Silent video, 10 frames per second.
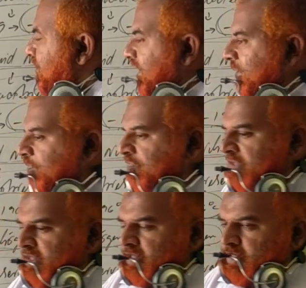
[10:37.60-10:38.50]

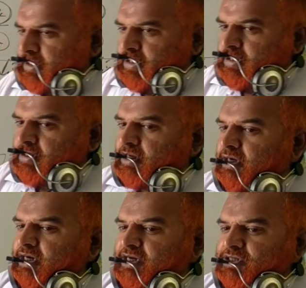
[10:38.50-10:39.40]
then,
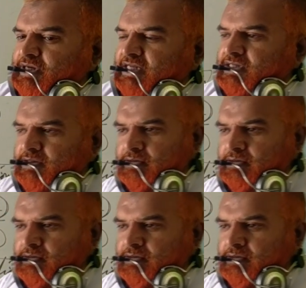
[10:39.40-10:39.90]
or it is known as